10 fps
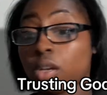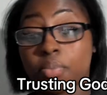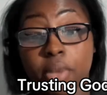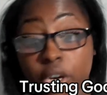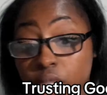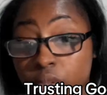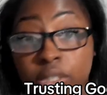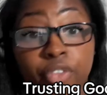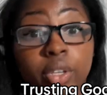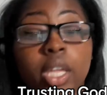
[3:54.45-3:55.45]
marriage
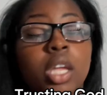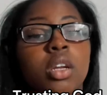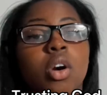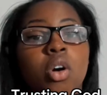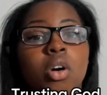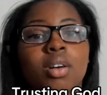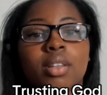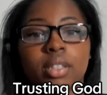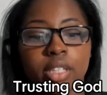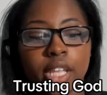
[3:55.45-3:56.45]
certificate and all,
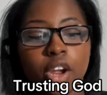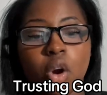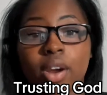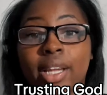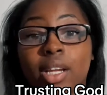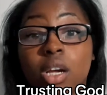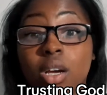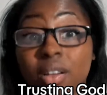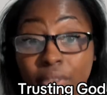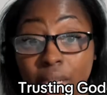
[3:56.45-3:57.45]
they are in
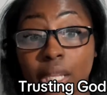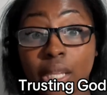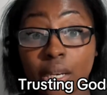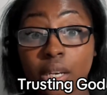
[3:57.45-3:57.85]
covenant.